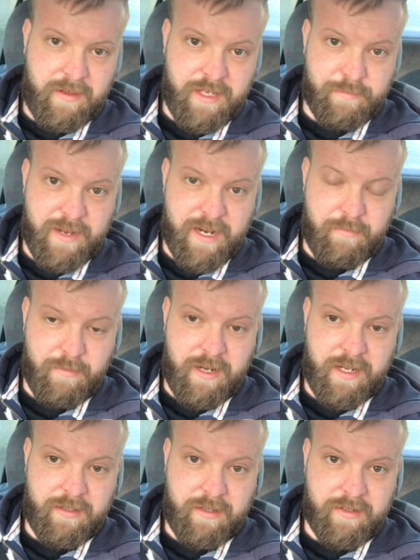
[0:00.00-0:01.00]
This black and
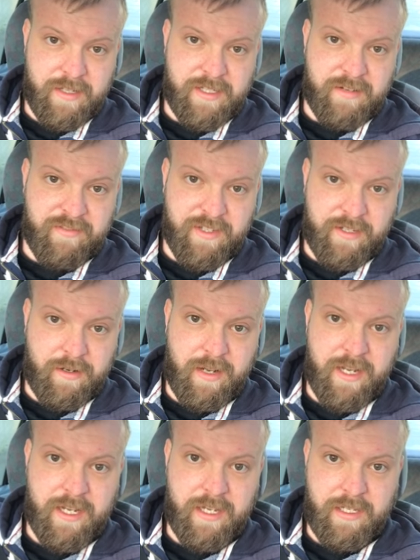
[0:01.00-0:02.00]
white. Dog does something you
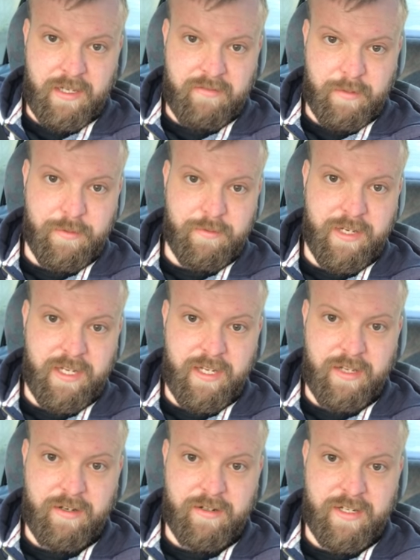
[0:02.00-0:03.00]
like, you reward it.
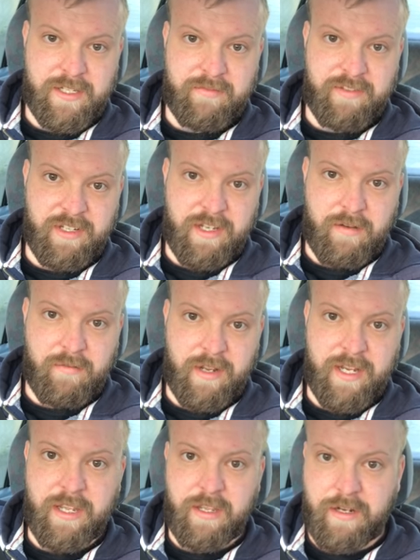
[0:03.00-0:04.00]
Dog does something you don't
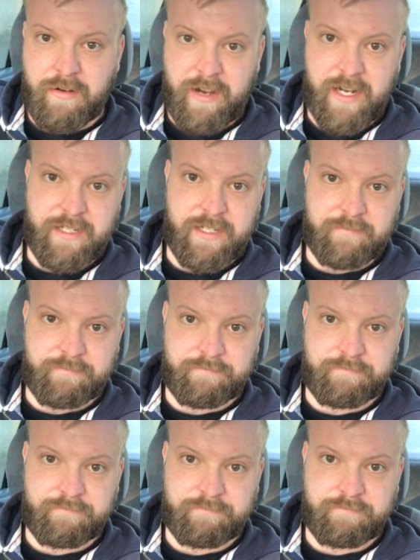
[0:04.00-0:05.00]
like, correct it.
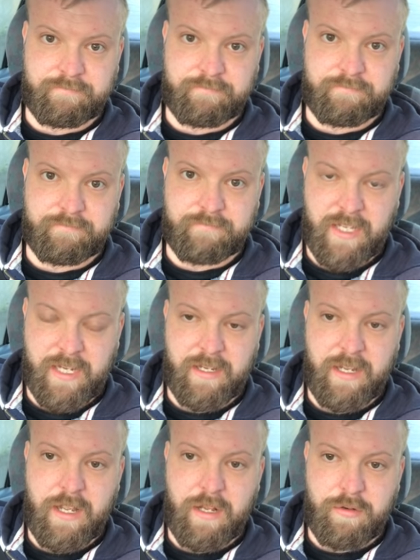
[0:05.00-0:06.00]
Yeah?
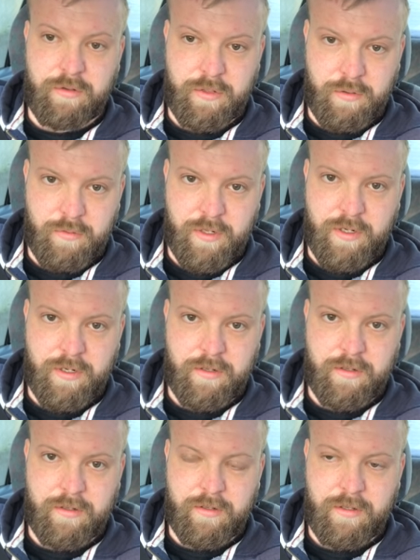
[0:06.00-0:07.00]
Do not
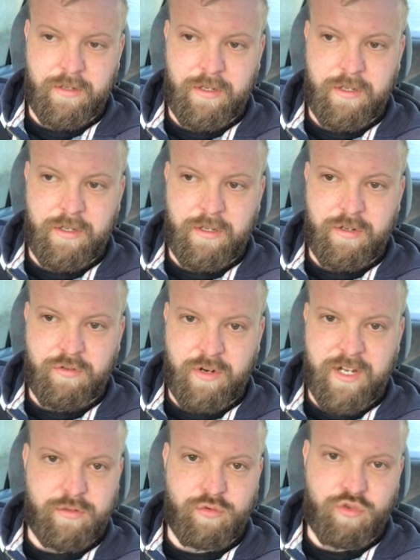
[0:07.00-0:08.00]

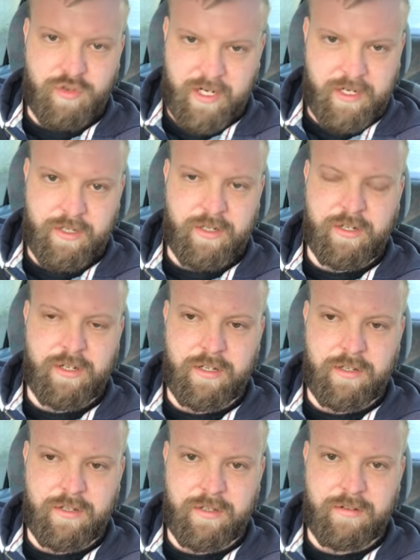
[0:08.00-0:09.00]
try to trick a dog,
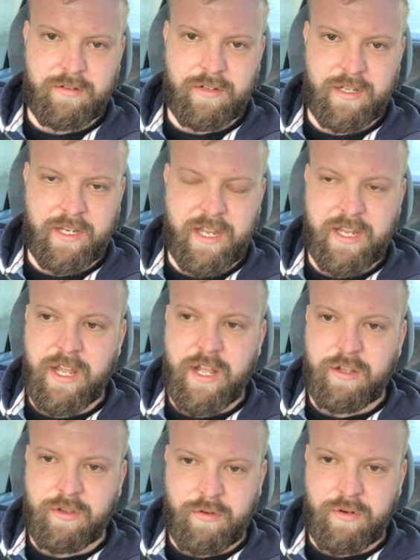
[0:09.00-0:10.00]
okay?
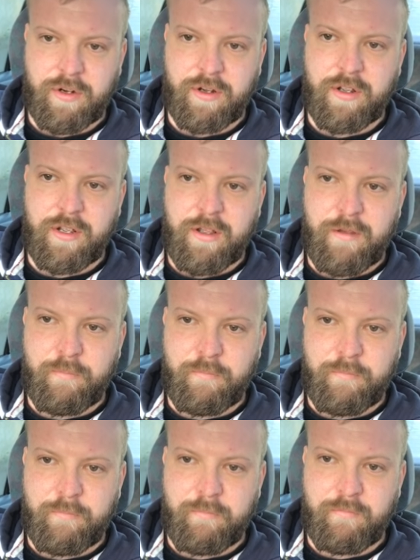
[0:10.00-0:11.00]
Do not
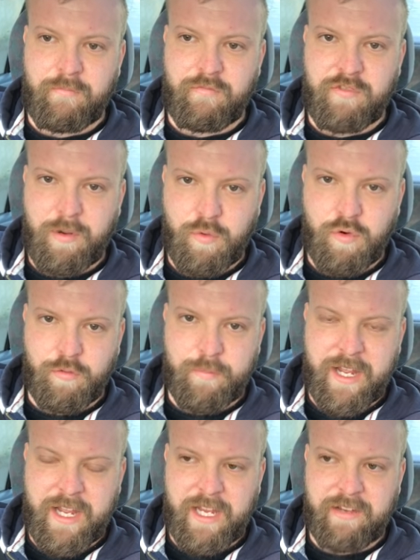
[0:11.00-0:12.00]
reward
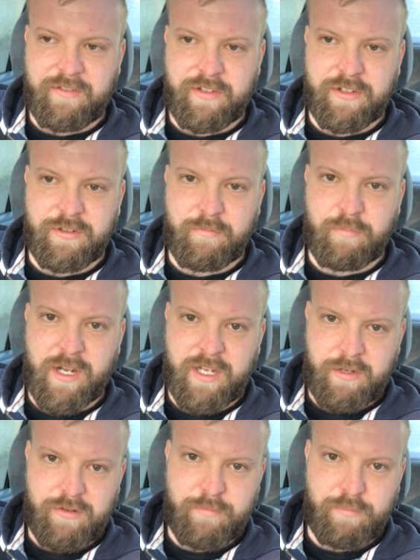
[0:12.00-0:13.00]
behaviors by
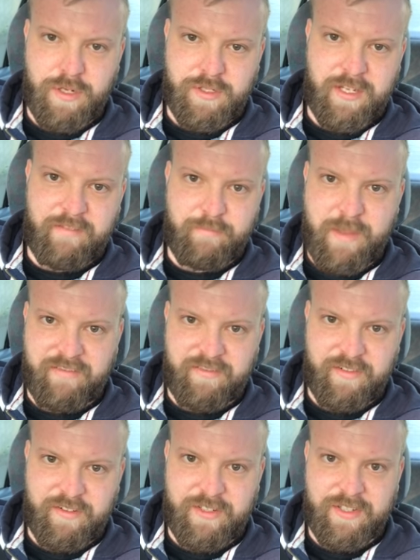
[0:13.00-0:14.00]
using positive
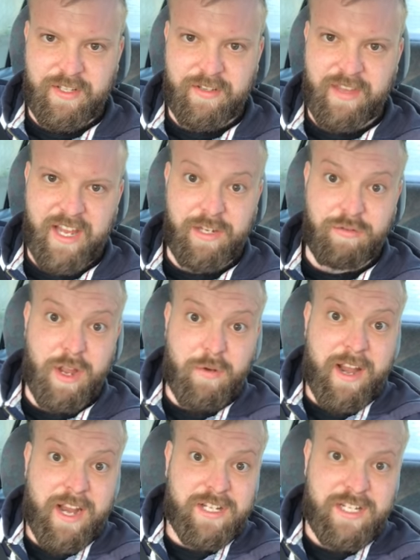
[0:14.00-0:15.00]
methods that you
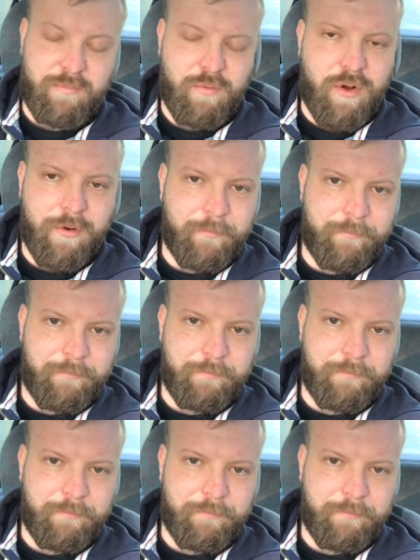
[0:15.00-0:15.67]
don't actually want,